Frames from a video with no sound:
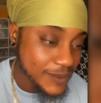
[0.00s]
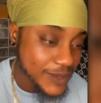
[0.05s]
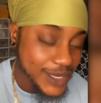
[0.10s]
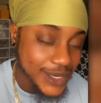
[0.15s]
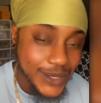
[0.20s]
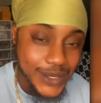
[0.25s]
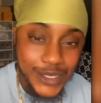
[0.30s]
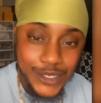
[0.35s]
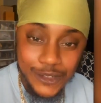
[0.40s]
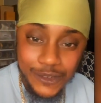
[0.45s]

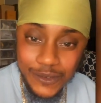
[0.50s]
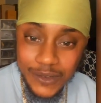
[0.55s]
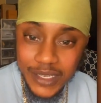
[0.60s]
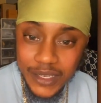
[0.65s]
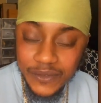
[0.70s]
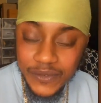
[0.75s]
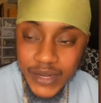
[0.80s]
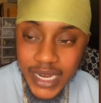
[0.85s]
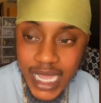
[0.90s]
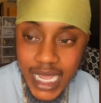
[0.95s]
It truly
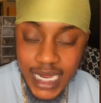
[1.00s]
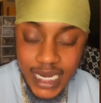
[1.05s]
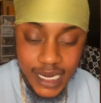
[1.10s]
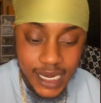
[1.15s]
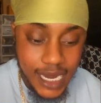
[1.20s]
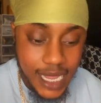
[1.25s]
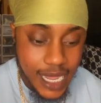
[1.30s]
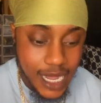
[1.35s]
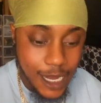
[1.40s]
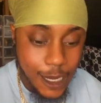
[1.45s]
fly.
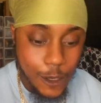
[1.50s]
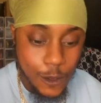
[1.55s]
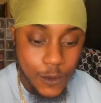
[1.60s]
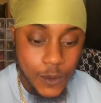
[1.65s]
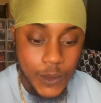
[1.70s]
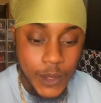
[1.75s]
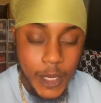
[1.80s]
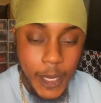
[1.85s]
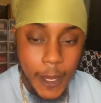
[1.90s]
Now